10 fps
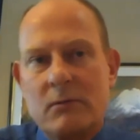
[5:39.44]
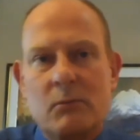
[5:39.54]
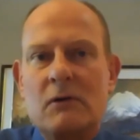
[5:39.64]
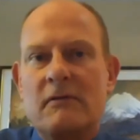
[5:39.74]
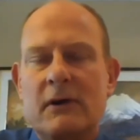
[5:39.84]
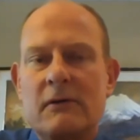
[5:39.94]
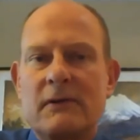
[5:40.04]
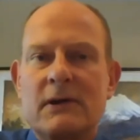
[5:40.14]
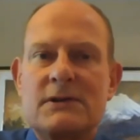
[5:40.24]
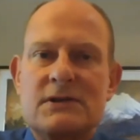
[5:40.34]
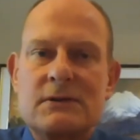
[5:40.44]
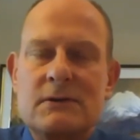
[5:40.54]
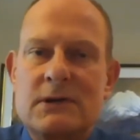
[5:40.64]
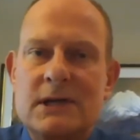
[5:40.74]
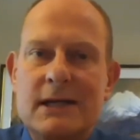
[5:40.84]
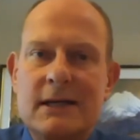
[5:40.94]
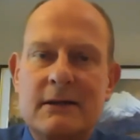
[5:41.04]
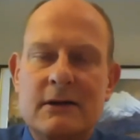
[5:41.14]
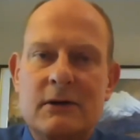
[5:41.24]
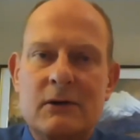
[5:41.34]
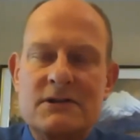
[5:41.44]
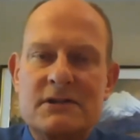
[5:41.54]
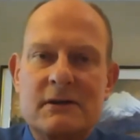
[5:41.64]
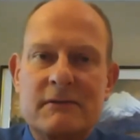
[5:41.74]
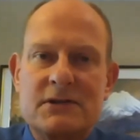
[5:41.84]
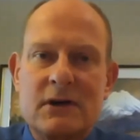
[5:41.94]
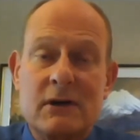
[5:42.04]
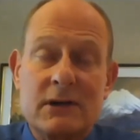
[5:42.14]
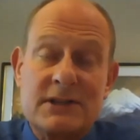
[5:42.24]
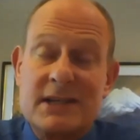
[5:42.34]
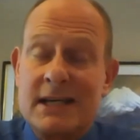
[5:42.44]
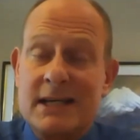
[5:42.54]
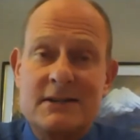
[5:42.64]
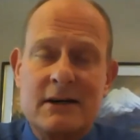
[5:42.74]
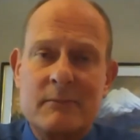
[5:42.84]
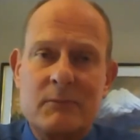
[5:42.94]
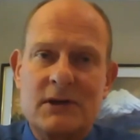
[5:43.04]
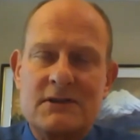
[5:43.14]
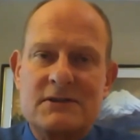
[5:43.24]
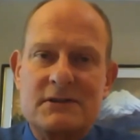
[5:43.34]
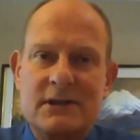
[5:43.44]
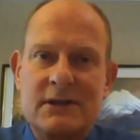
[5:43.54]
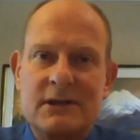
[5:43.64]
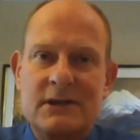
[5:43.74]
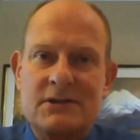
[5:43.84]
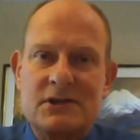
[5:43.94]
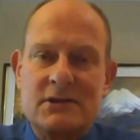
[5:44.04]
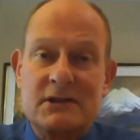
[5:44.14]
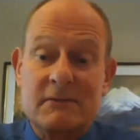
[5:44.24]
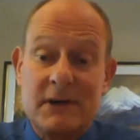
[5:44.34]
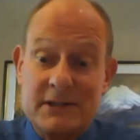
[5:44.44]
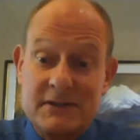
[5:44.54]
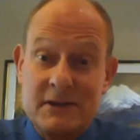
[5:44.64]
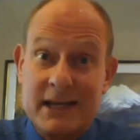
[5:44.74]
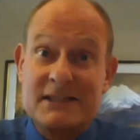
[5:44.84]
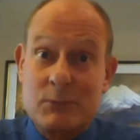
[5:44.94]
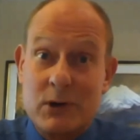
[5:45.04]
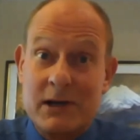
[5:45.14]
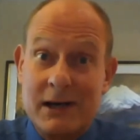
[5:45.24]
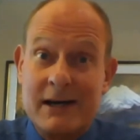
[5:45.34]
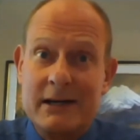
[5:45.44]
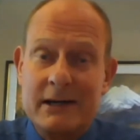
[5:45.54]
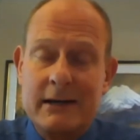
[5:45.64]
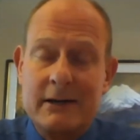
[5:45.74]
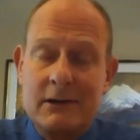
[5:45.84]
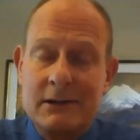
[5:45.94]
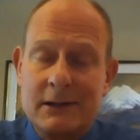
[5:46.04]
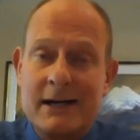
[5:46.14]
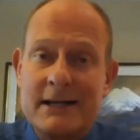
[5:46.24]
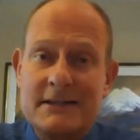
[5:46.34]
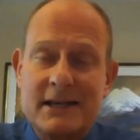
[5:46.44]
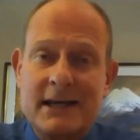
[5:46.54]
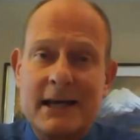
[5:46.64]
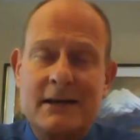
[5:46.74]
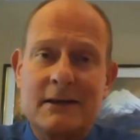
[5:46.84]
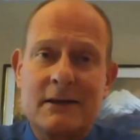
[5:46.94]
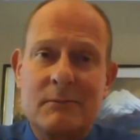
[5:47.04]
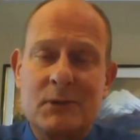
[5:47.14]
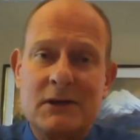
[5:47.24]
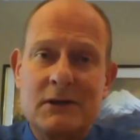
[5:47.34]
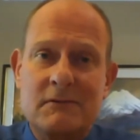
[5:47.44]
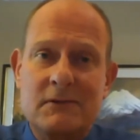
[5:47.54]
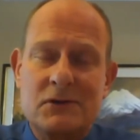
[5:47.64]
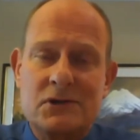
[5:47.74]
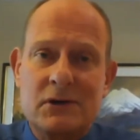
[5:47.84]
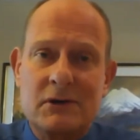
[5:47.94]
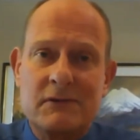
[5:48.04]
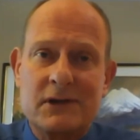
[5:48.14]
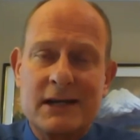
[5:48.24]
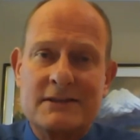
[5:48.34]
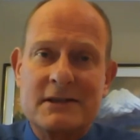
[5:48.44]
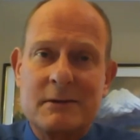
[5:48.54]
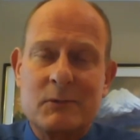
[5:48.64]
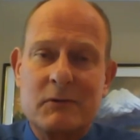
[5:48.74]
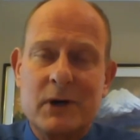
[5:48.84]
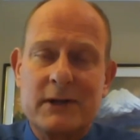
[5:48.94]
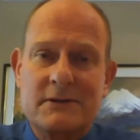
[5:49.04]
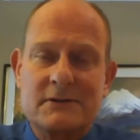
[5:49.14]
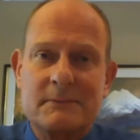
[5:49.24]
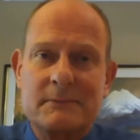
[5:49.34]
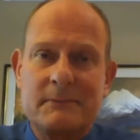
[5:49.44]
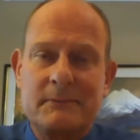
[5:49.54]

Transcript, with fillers: would move over to the, the gold silver targets any time that it's it, it's justified. So that's what li- uh, lies ahead in the immediate future over the next couple of months.